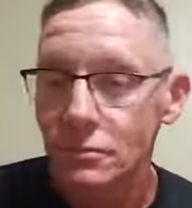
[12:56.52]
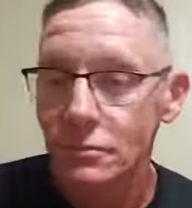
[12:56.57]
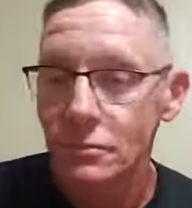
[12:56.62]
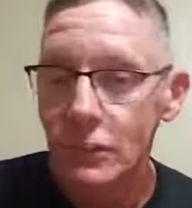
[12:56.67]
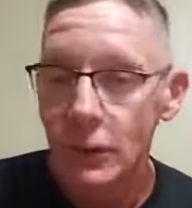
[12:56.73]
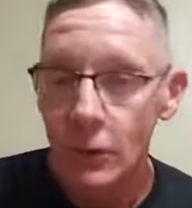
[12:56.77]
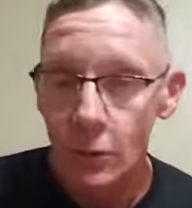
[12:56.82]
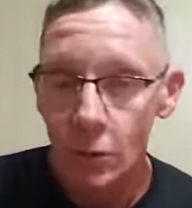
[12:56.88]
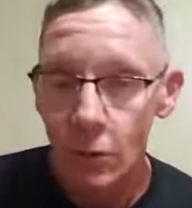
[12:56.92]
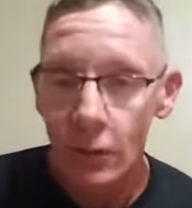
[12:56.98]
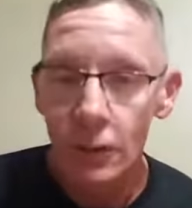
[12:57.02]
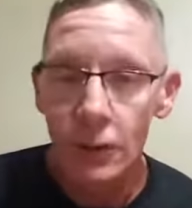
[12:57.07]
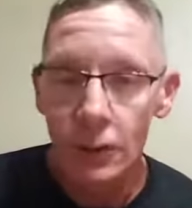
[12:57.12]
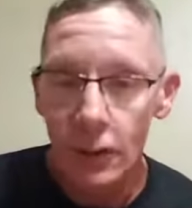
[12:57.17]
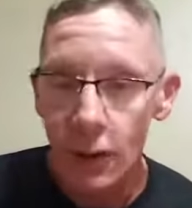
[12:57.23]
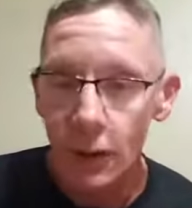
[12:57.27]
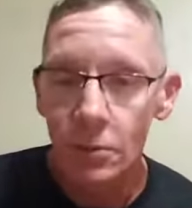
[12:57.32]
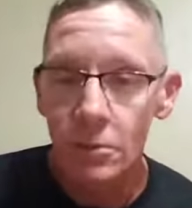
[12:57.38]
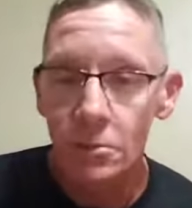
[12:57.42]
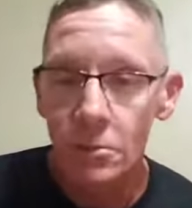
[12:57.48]
You want to
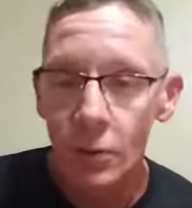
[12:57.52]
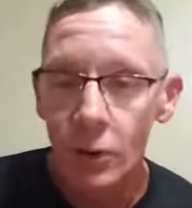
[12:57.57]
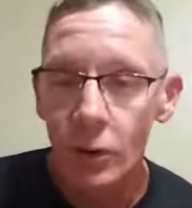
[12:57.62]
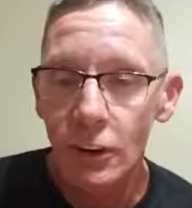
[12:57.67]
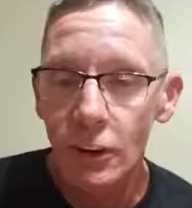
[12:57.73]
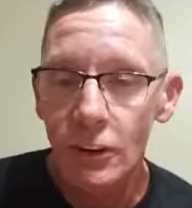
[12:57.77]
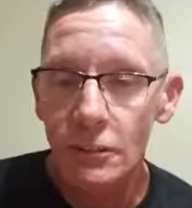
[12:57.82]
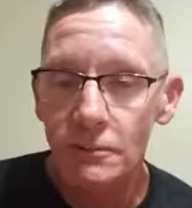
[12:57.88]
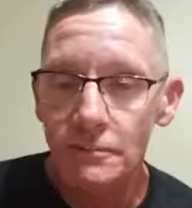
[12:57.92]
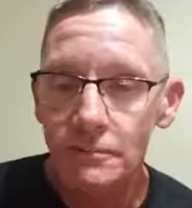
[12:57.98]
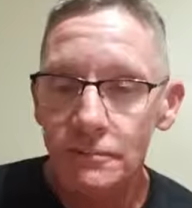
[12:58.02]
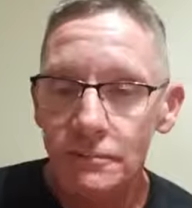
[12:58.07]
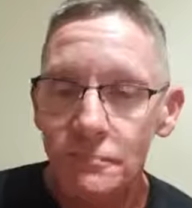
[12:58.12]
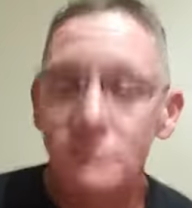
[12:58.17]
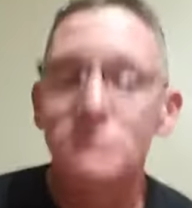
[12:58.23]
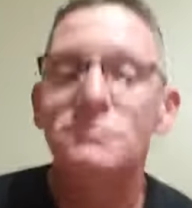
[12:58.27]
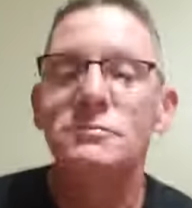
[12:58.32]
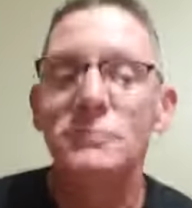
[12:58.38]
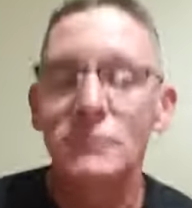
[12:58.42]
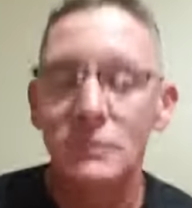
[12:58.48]
know more?
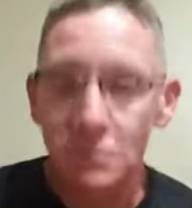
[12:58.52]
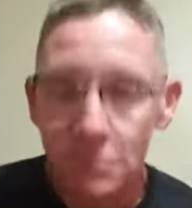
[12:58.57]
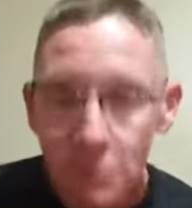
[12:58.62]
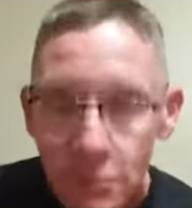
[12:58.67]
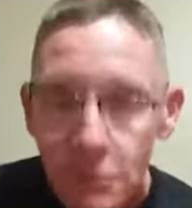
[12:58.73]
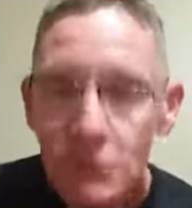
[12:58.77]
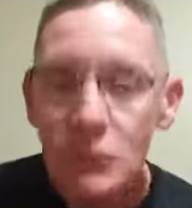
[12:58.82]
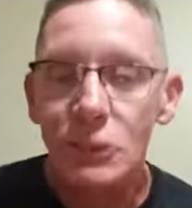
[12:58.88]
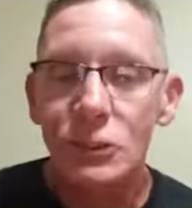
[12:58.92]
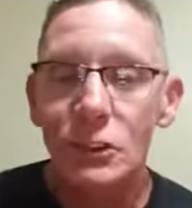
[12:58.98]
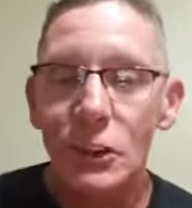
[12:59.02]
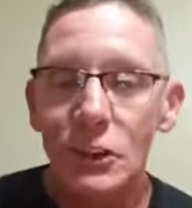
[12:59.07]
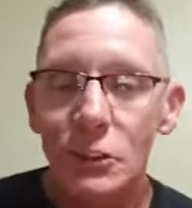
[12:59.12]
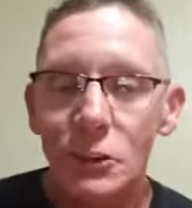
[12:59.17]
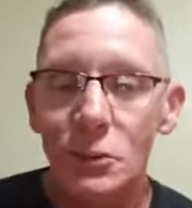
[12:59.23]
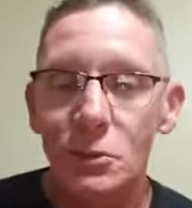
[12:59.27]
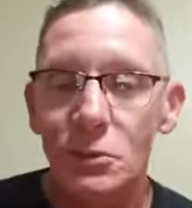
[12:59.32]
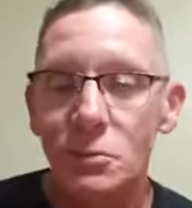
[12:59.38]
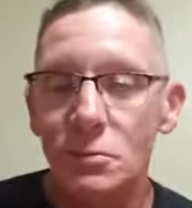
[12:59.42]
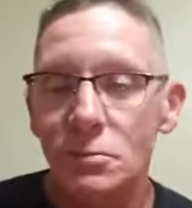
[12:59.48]
Stay
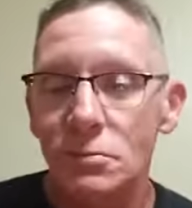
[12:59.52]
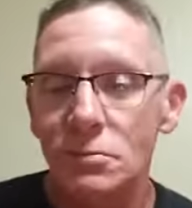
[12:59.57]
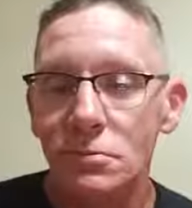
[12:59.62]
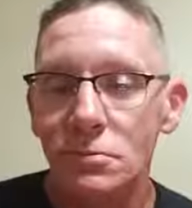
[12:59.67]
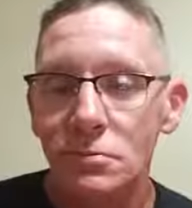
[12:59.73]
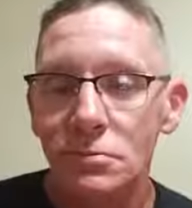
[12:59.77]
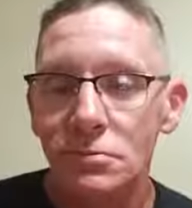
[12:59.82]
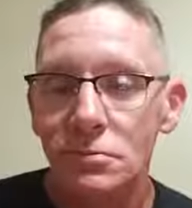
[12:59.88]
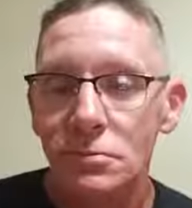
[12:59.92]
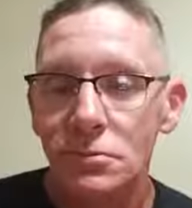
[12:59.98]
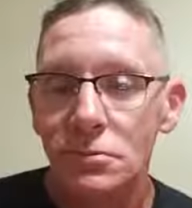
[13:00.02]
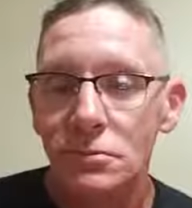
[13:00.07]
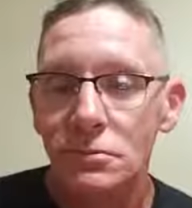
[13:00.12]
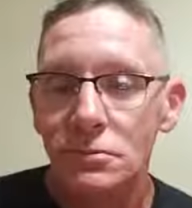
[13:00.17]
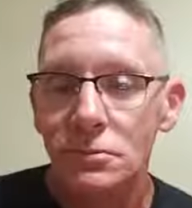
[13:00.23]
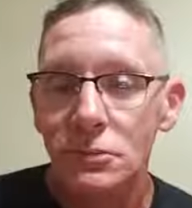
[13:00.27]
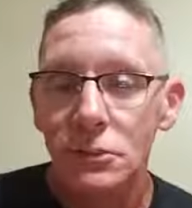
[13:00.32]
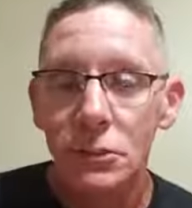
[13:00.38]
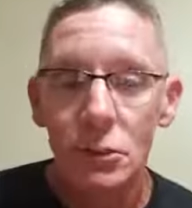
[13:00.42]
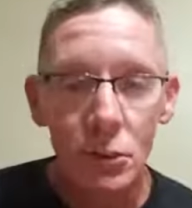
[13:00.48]
tuned.
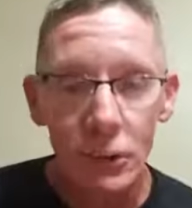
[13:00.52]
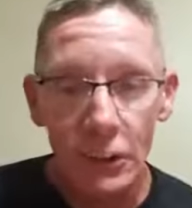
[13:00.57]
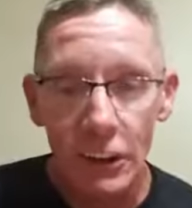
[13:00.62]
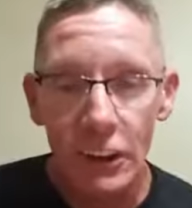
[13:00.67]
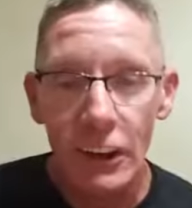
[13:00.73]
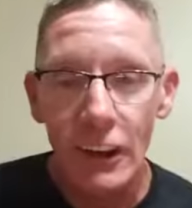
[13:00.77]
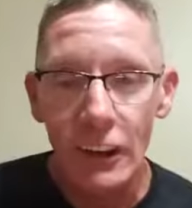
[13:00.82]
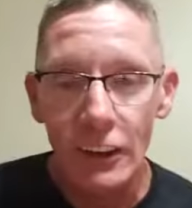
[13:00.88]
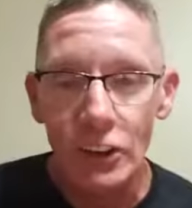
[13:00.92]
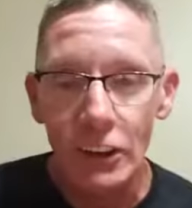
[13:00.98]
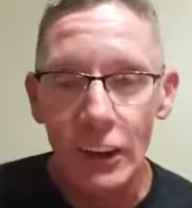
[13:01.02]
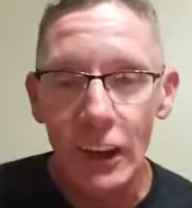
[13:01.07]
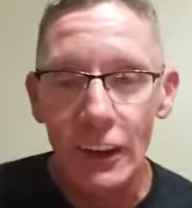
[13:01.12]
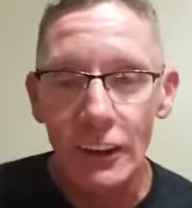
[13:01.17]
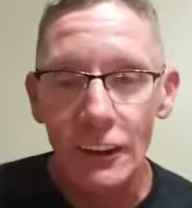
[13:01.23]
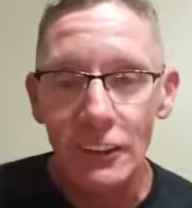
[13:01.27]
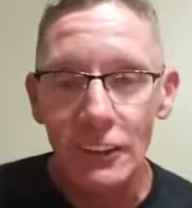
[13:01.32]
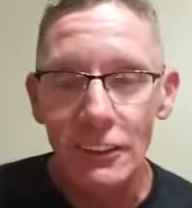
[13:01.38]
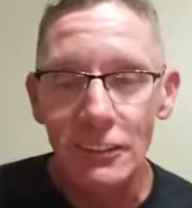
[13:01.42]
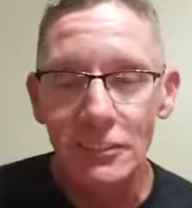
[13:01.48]
You want to get
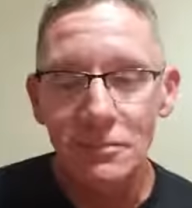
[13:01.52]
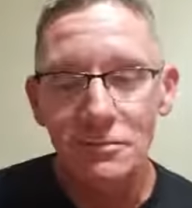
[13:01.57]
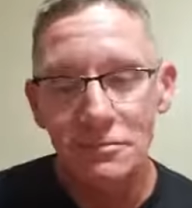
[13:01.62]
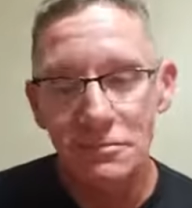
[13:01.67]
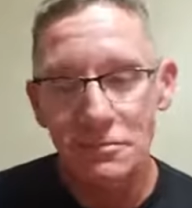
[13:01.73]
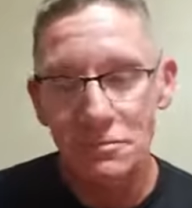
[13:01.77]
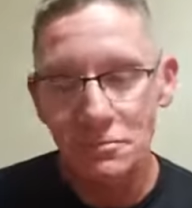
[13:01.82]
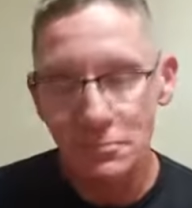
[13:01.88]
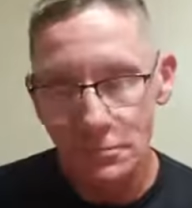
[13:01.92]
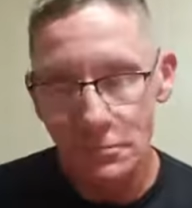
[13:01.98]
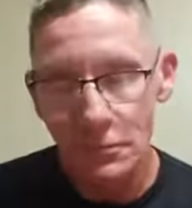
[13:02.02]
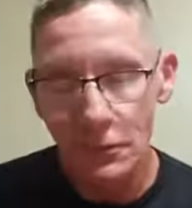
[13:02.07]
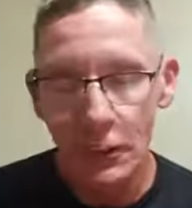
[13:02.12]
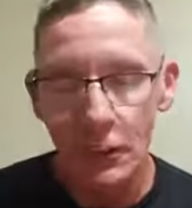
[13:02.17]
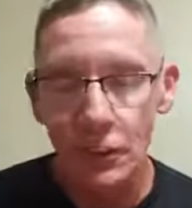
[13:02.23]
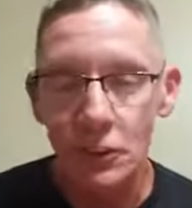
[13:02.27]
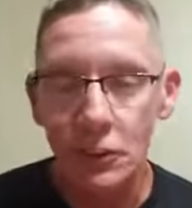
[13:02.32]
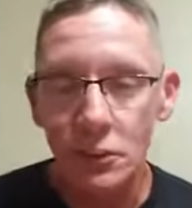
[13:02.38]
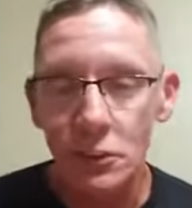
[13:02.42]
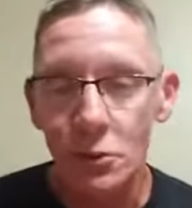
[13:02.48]
educated?
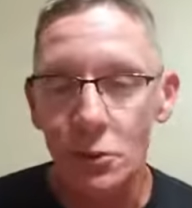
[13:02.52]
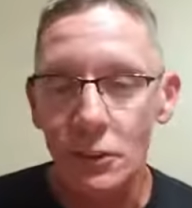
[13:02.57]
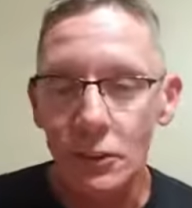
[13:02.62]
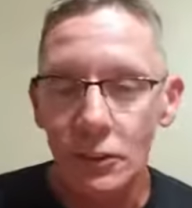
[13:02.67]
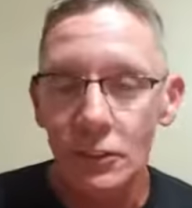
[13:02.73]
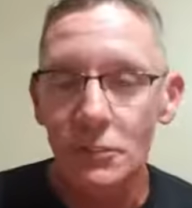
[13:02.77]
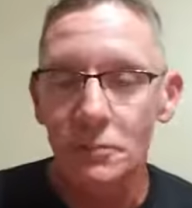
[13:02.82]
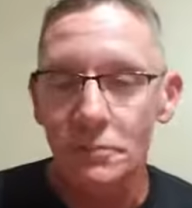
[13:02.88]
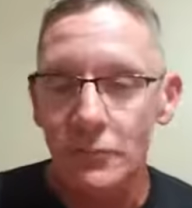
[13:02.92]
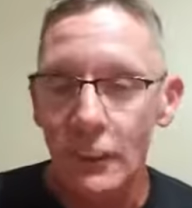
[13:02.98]
Listen to us.